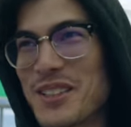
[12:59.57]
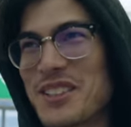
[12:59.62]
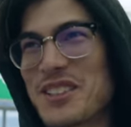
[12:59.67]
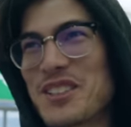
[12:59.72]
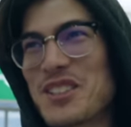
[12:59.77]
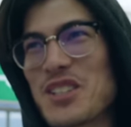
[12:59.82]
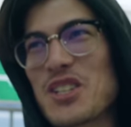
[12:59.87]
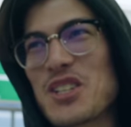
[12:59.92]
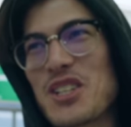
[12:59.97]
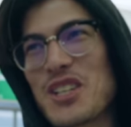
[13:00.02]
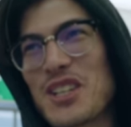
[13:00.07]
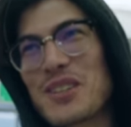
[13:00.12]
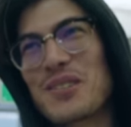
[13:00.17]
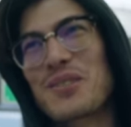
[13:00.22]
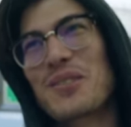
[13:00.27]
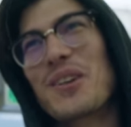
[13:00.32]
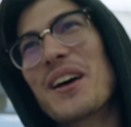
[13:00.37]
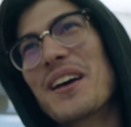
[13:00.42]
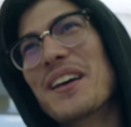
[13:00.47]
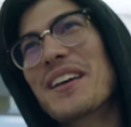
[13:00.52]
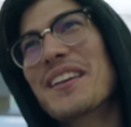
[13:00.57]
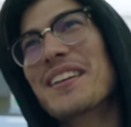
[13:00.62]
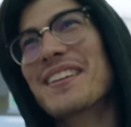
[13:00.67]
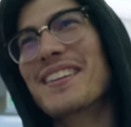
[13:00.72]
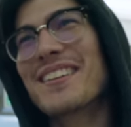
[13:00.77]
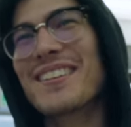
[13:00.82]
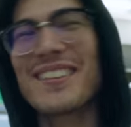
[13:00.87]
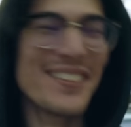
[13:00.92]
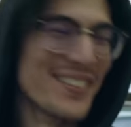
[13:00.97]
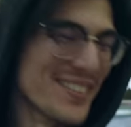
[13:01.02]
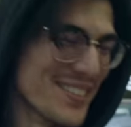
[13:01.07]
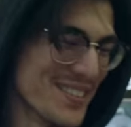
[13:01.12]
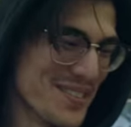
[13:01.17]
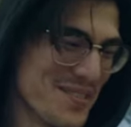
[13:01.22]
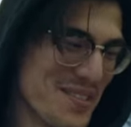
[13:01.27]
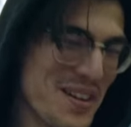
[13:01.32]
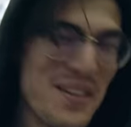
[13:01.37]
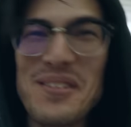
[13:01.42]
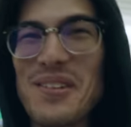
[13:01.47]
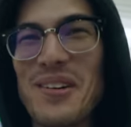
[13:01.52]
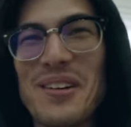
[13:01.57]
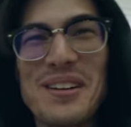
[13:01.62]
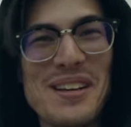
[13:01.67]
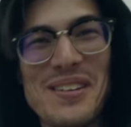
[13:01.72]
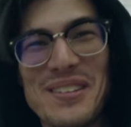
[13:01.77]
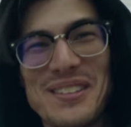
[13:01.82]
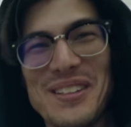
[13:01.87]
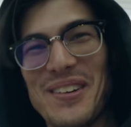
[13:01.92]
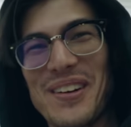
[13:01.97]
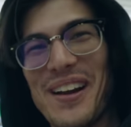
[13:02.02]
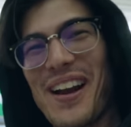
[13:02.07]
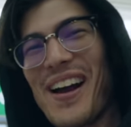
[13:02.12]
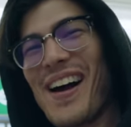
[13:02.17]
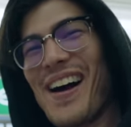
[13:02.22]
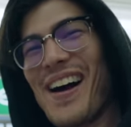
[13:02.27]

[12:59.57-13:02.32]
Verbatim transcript: turns to shit when we have no idea what's going